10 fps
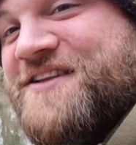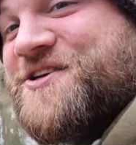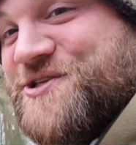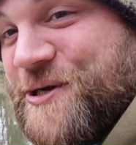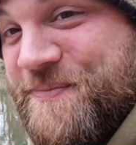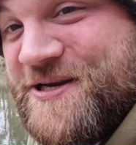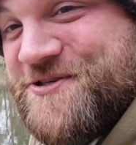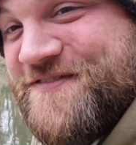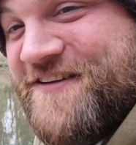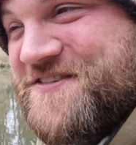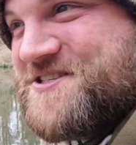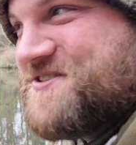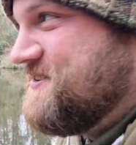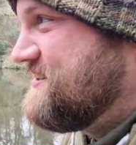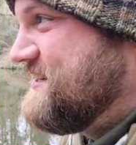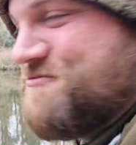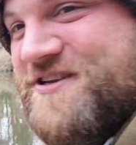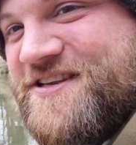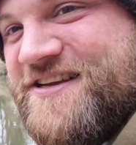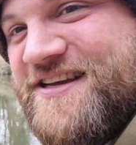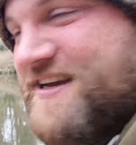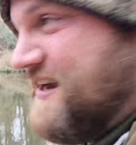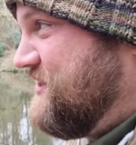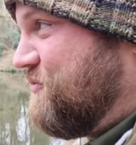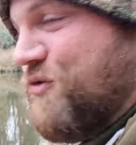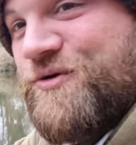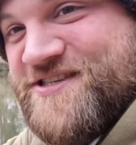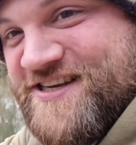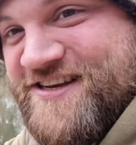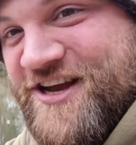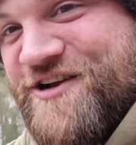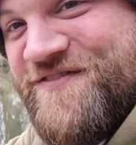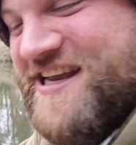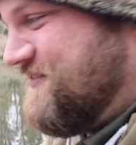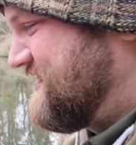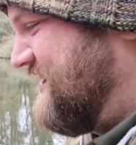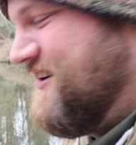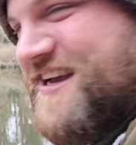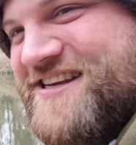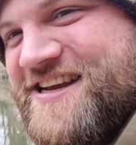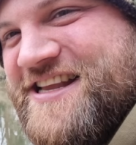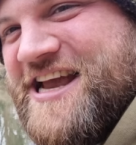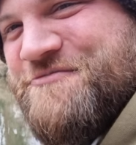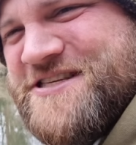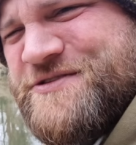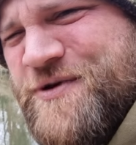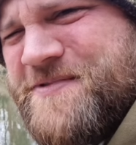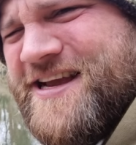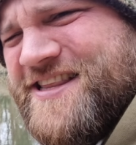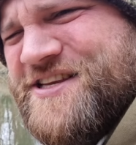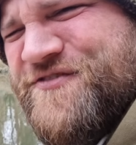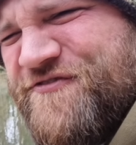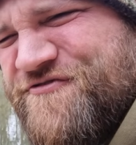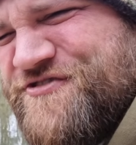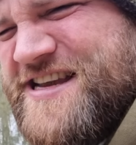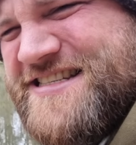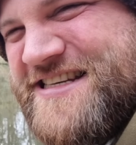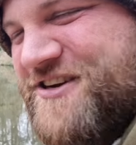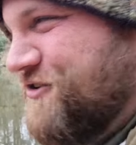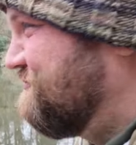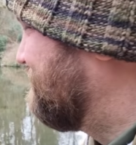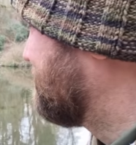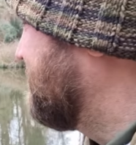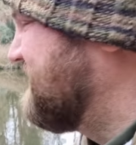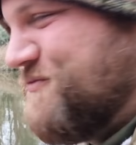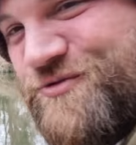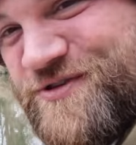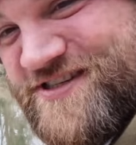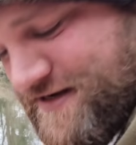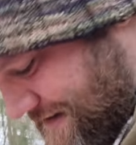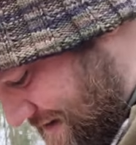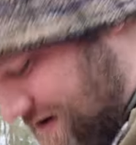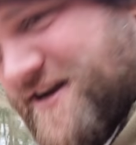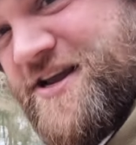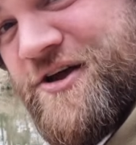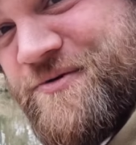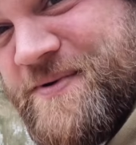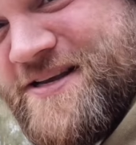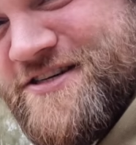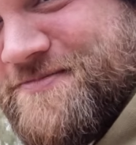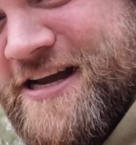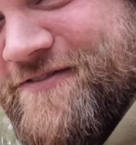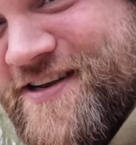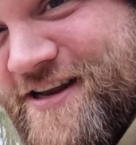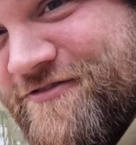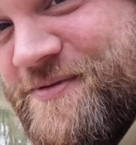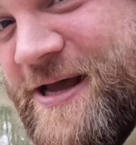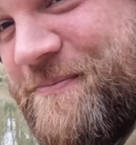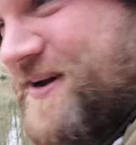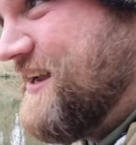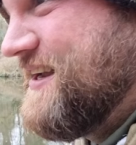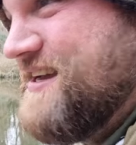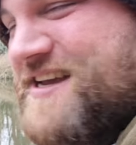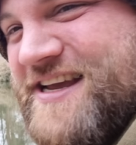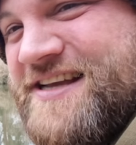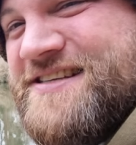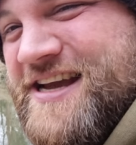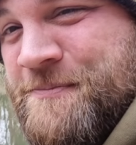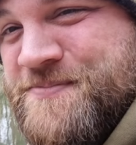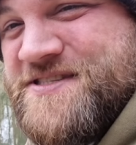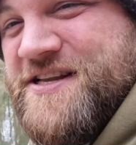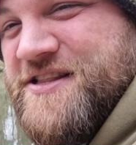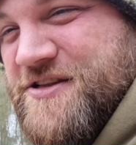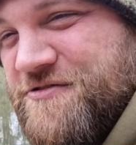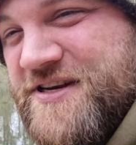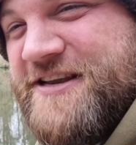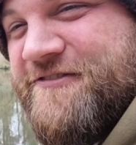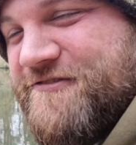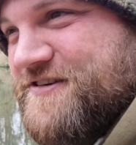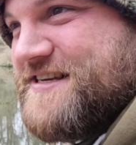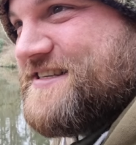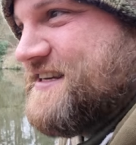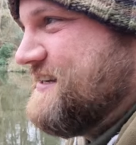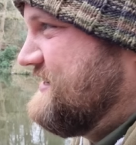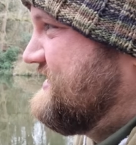had to show a picture of that fish too, because they were in the water over the other side. They were swimming in this freezing cold water, and the water, I know because I'm covered in it from that pike, is absolutely freezing.